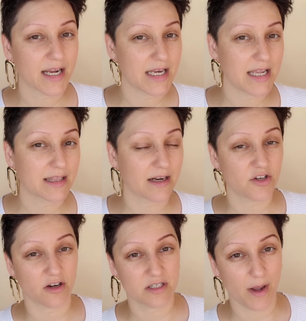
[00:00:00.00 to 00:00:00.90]
do a technique that I've
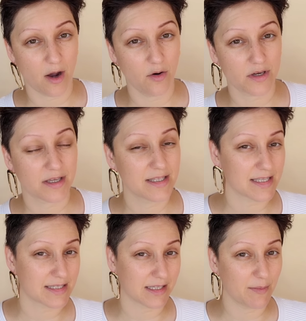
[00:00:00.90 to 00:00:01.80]
talked about
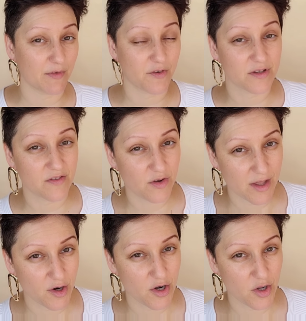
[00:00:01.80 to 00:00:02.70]
consistently, but for those of you
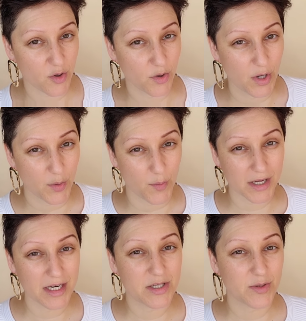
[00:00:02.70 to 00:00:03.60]
that are new, we're
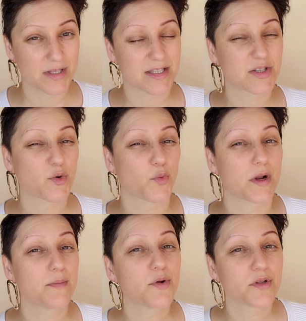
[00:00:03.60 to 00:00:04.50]
going to do the
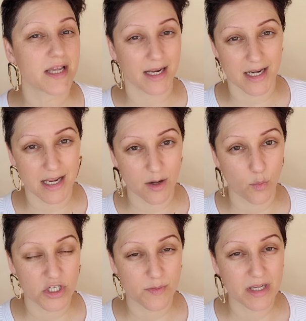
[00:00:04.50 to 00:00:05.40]
scribble technique,
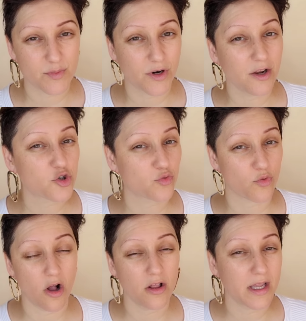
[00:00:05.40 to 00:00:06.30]
which means we're not
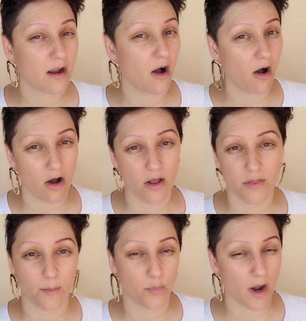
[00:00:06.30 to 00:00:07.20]
drawing on
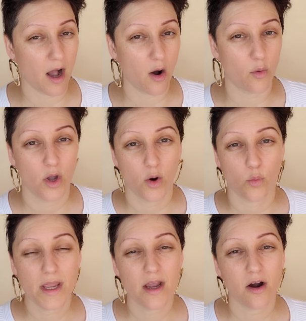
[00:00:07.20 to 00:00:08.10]
the brow.
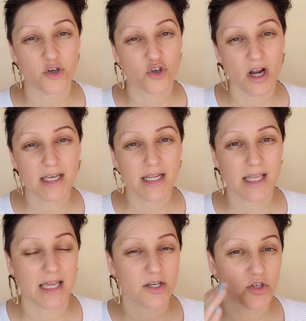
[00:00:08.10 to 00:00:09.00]
We are trying to
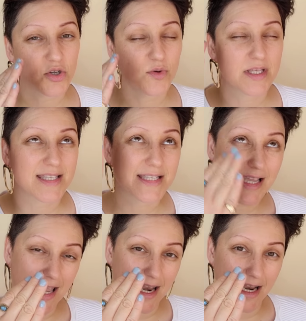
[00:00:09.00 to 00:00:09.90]
get to the
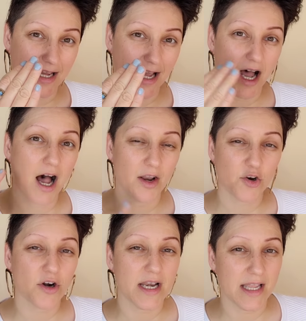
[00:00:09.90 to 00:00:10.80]
skin
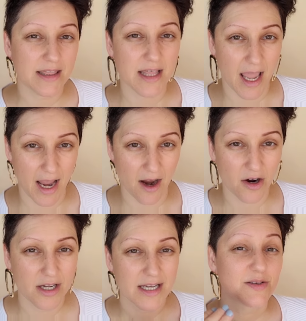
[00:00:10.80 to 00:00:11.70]
underneath the
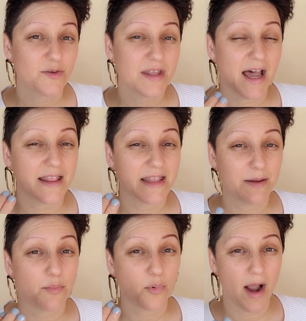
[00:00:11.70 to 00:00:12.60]
hair so that
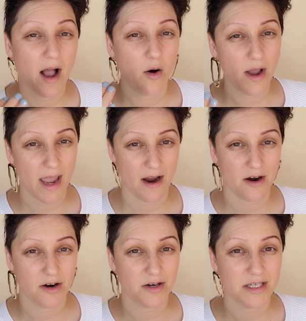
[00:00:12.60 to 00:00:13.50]
the brow
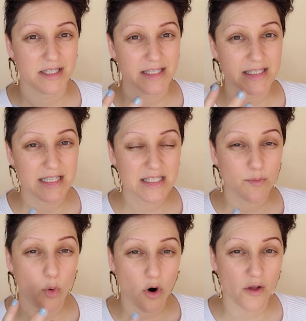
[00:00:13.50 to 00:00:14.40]
hair sits
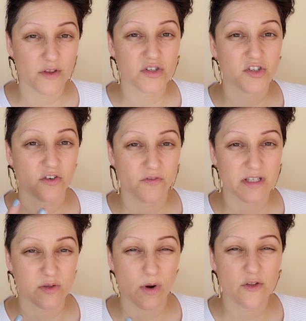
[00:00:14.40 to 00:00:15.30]
more on the
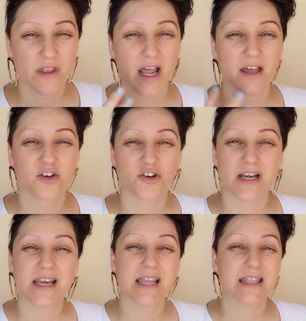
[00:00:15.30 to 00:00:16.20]
surface rather than
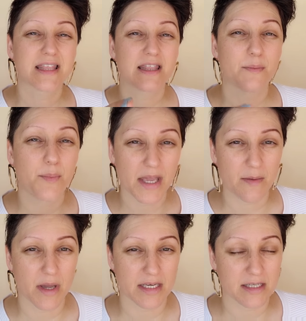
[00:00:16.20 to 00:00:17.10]
underneath the
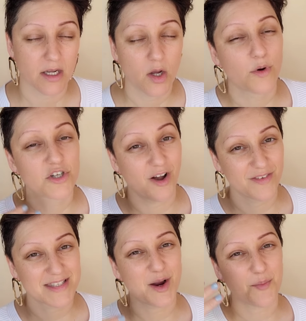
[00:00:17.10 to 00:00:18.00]
pigment, which
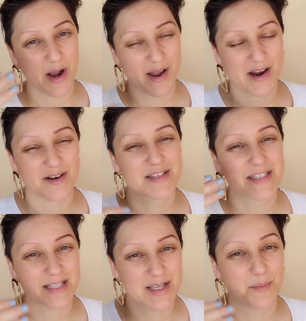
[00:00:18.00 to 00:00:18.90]
obviously our brow hair
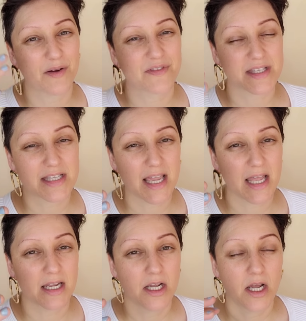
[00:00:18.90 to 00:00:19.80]
sits above the
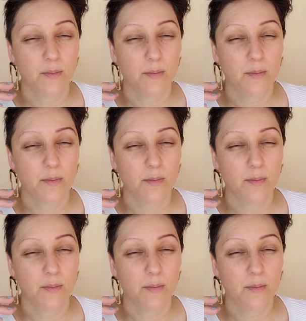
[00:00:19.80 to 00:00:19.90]
skin.